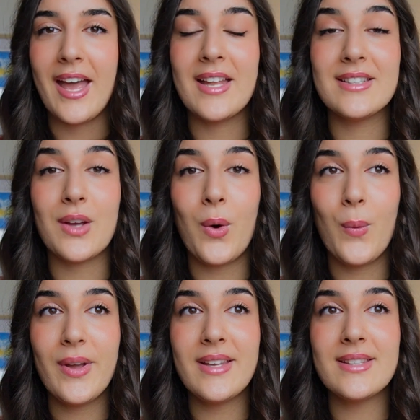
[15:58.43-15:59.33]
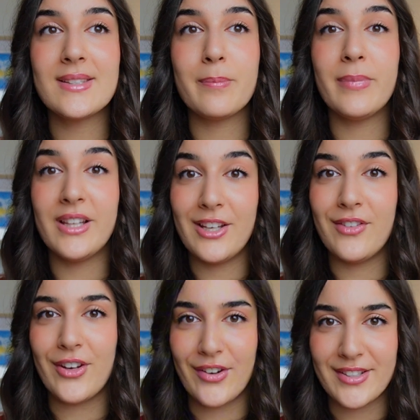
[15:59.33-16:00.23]
and always
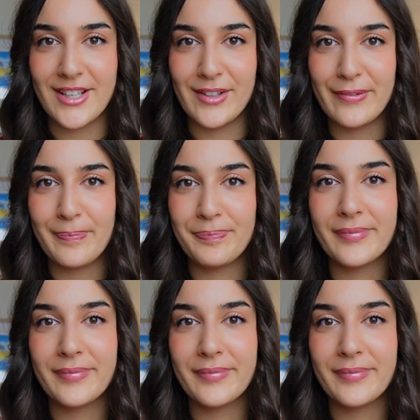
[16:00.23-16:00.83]
believe in yourself.